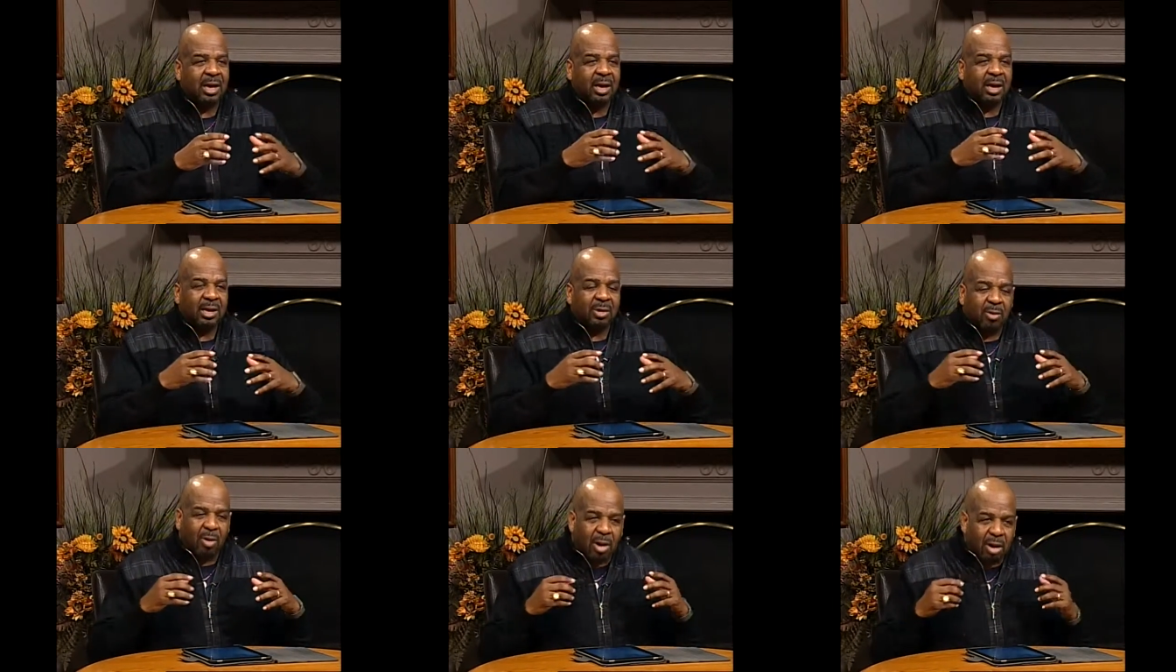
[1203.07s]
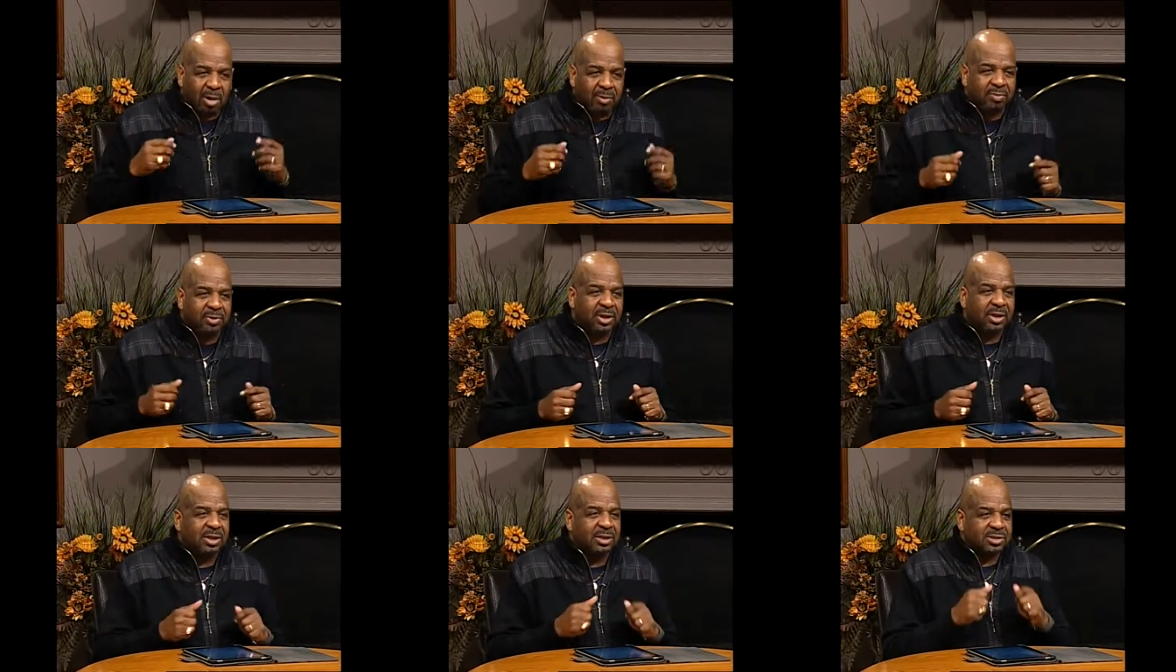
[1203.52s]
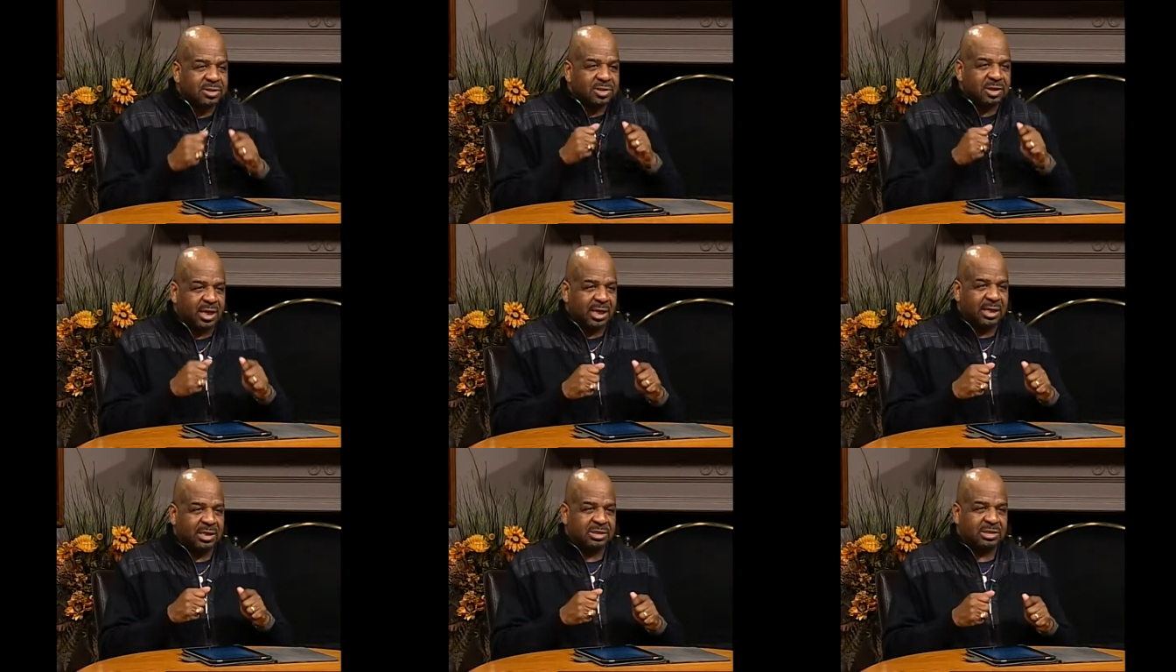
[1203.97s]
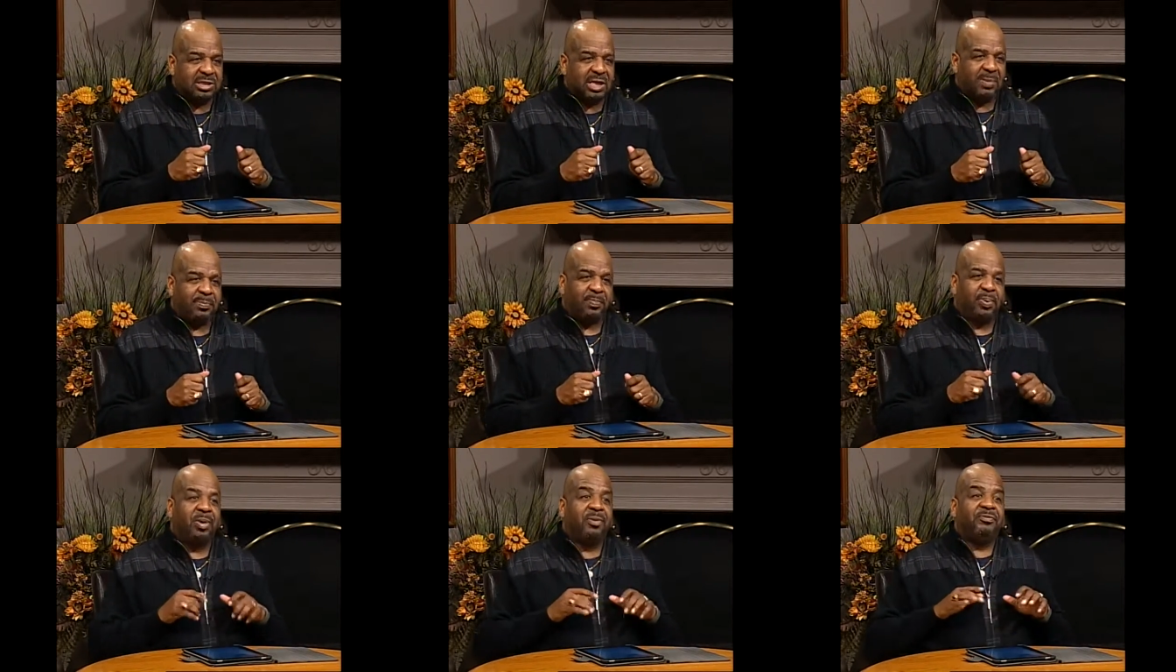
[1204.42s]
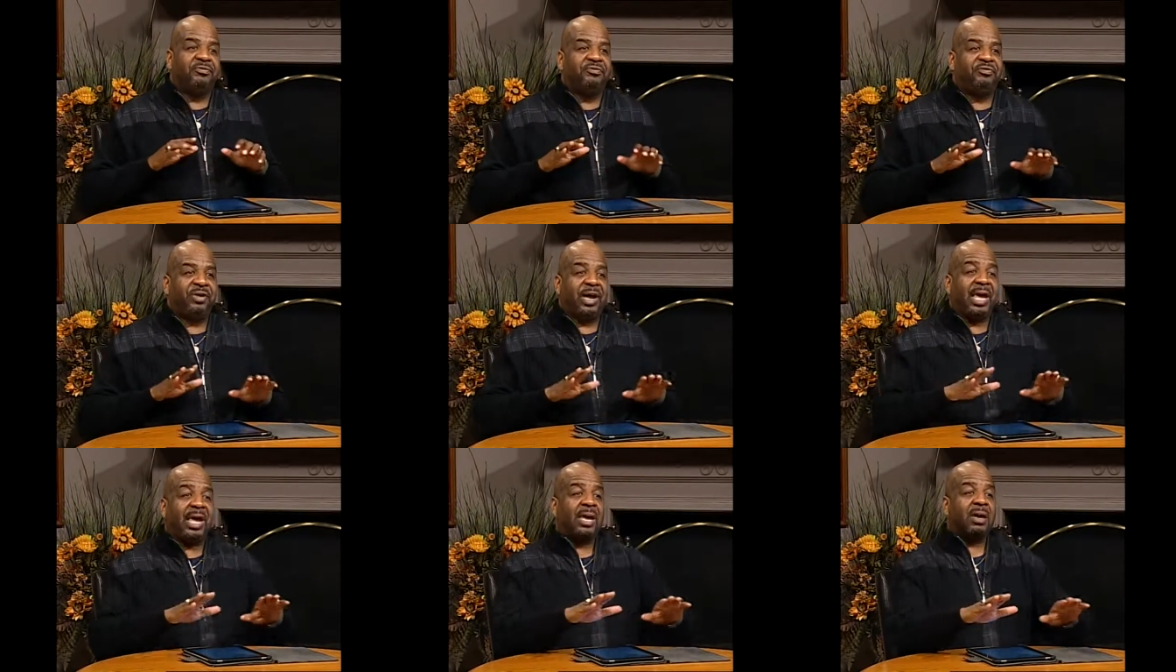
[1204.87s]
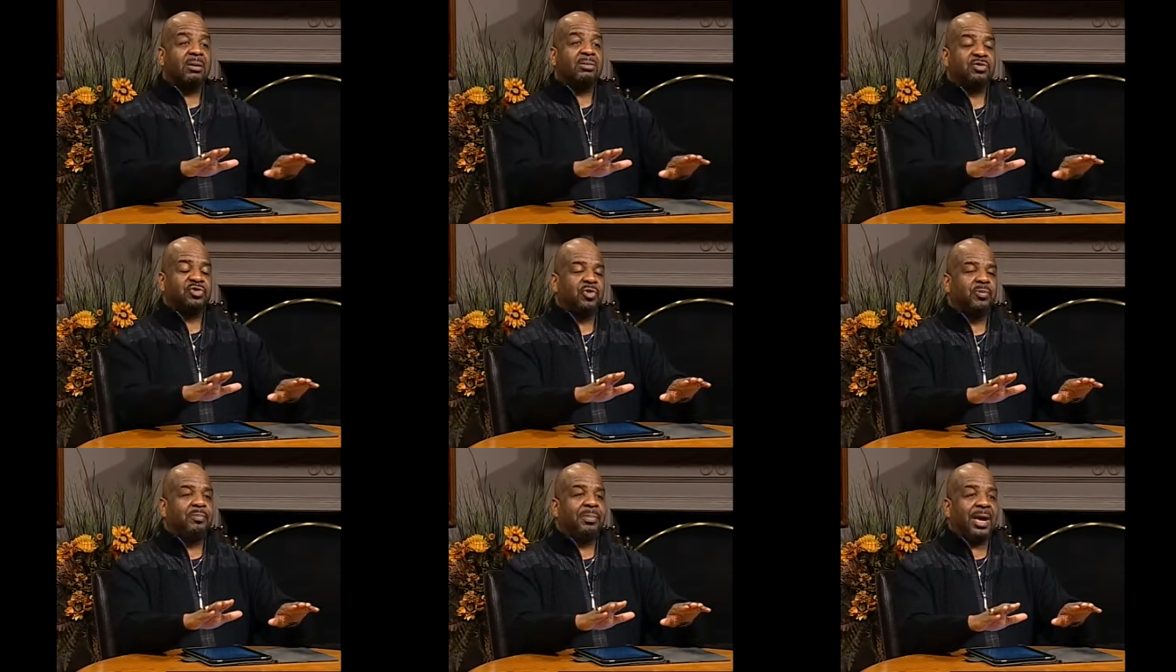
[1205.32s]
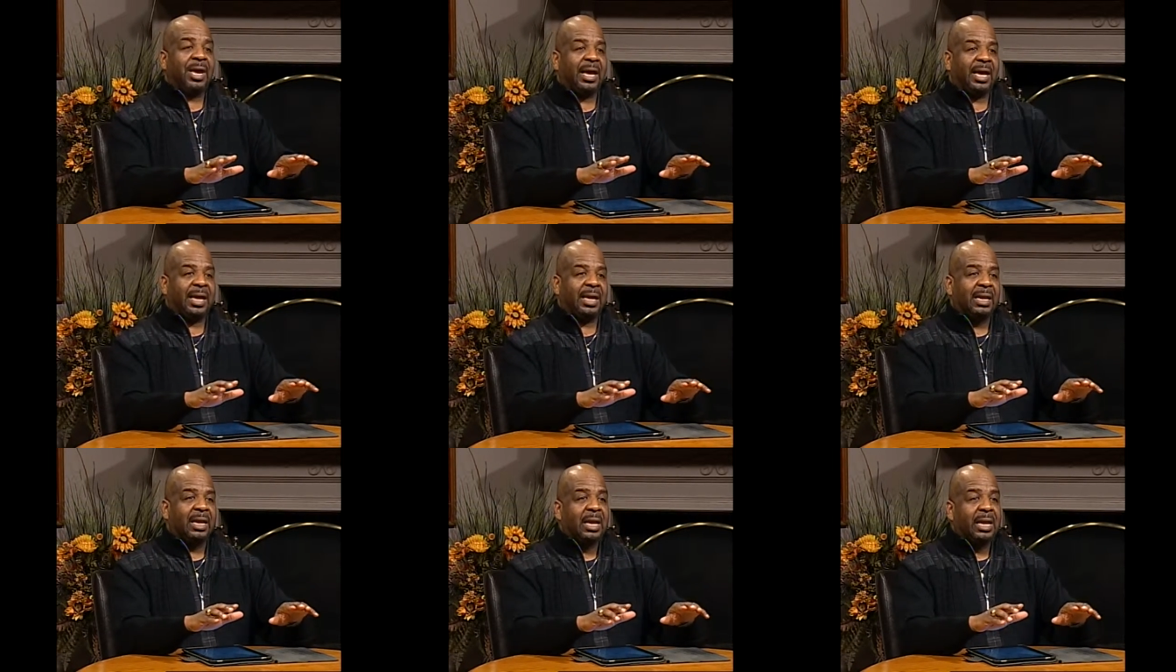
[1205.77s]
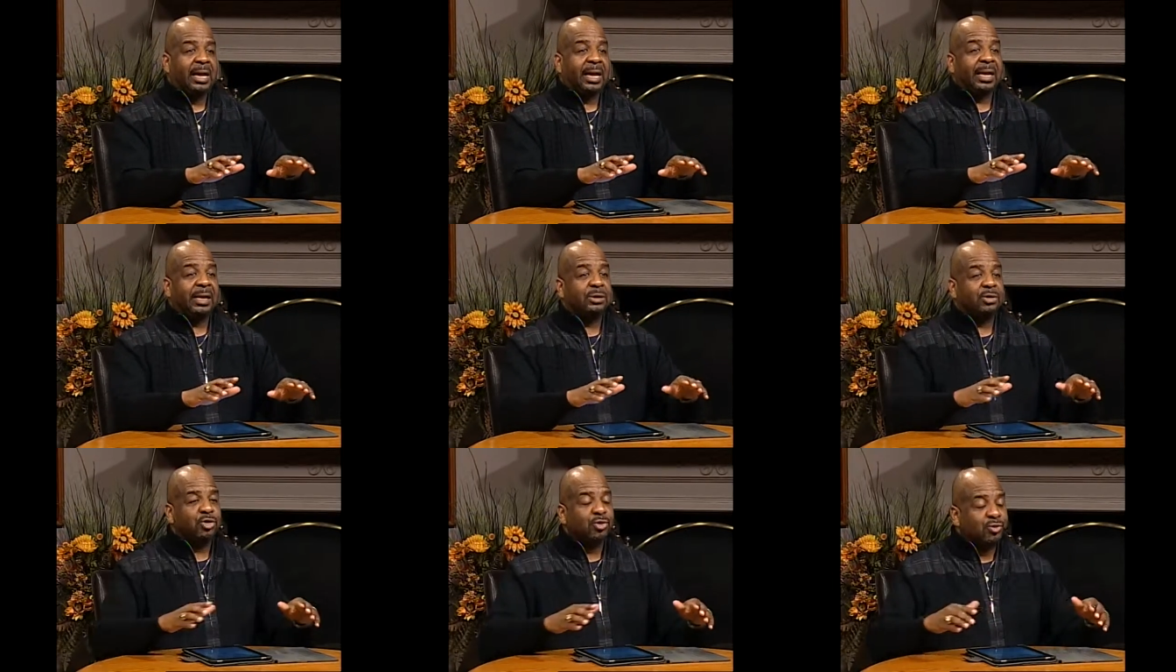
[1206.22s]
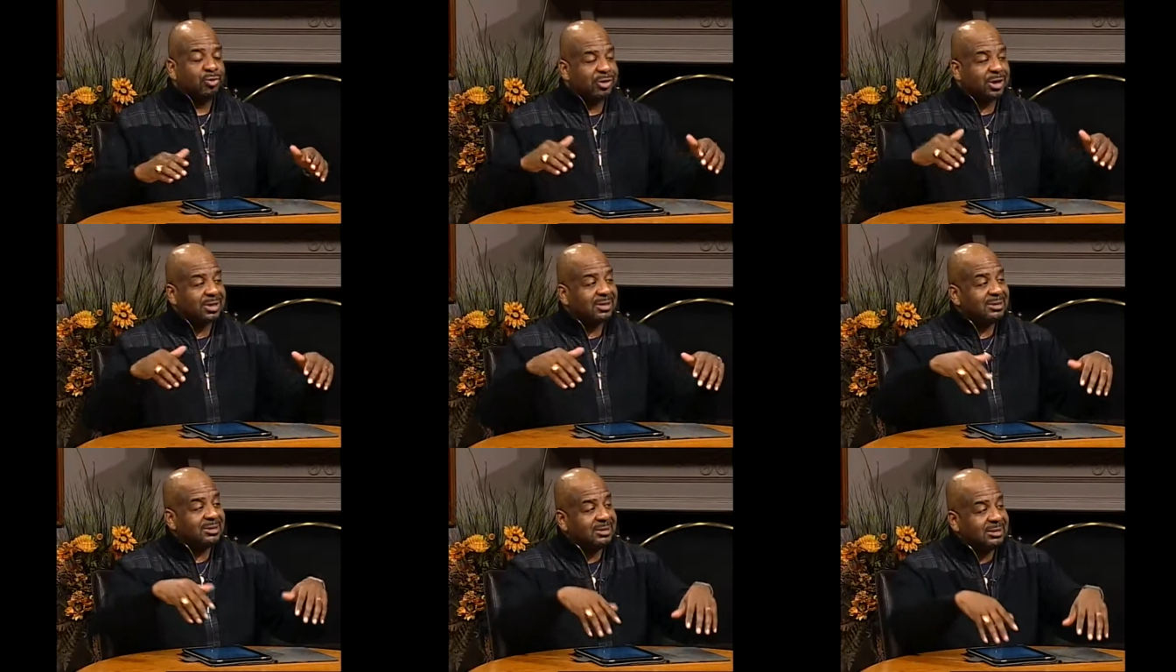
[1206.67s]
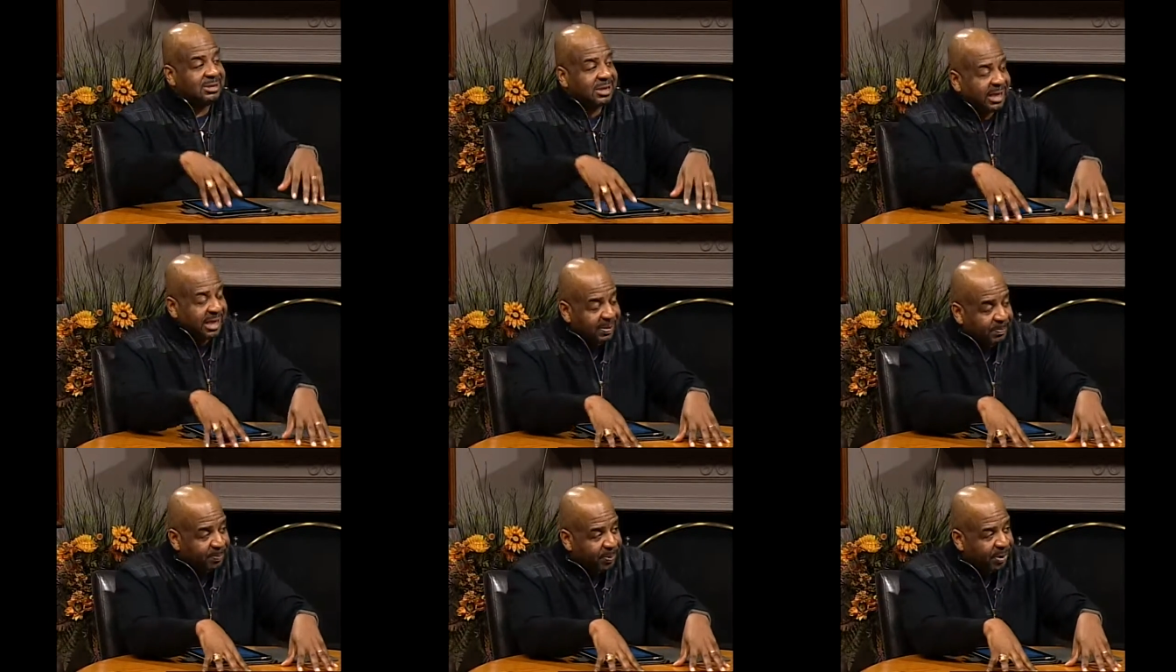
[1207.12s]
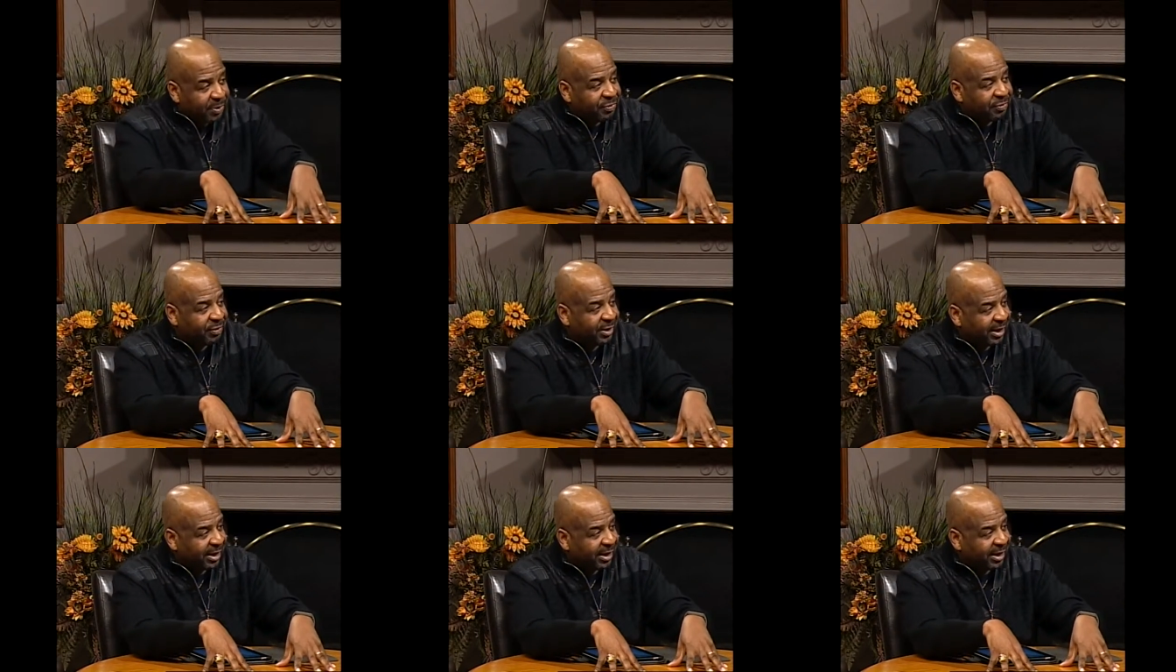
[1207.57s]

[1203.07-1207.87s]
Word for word: and all of these things that prevails a man into the deeper mm.